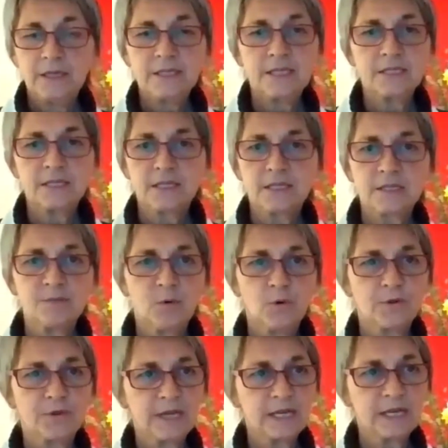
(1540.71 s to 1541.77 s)
This isn't a
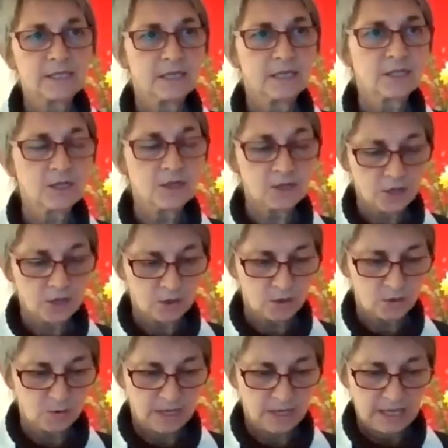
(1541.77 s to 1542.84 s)
small thing, is it? To
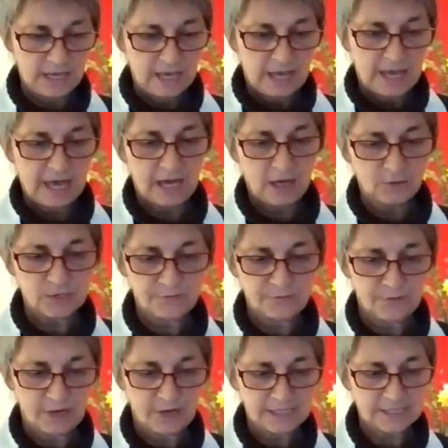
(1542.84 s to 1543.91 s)
know how to
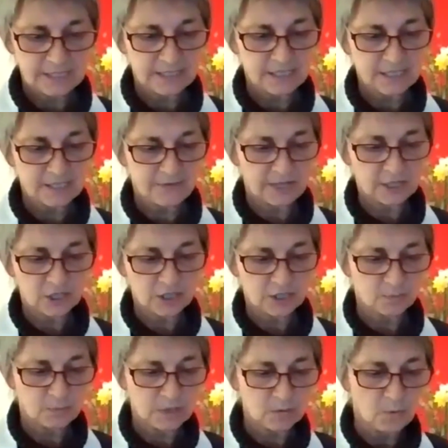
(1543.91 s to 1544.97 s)
find
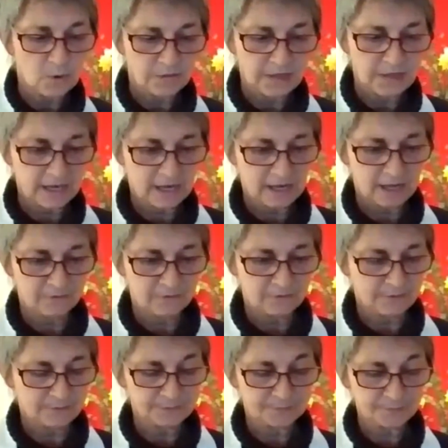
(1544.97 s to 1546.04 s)
satisfaction with what they have.
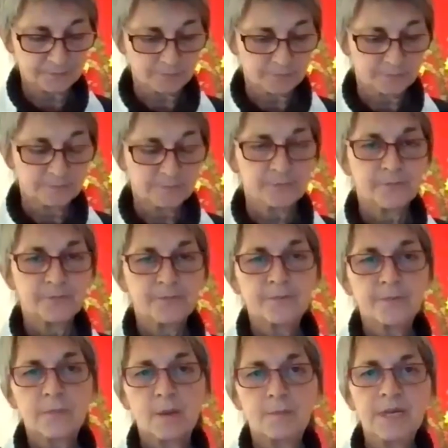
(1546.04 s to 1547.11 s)

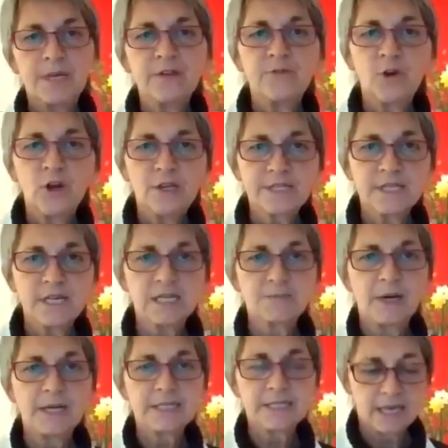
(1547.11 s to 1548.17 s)
I mean, he follows this
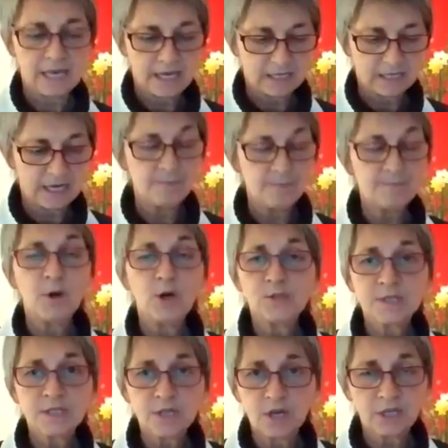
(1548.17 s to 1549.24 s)
by saying, in
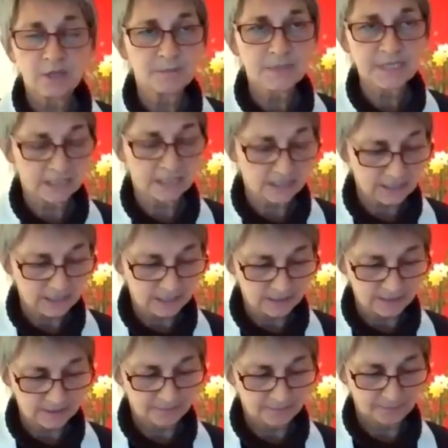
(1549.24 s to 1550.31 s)
most
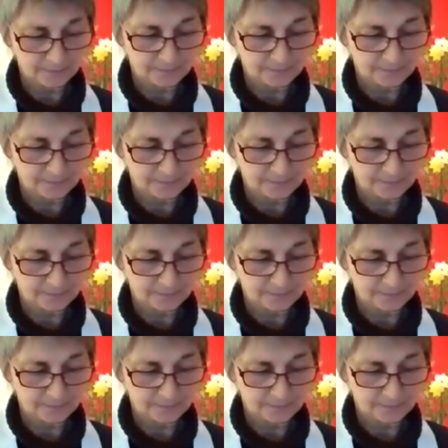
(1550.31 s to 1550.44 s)
circumstances.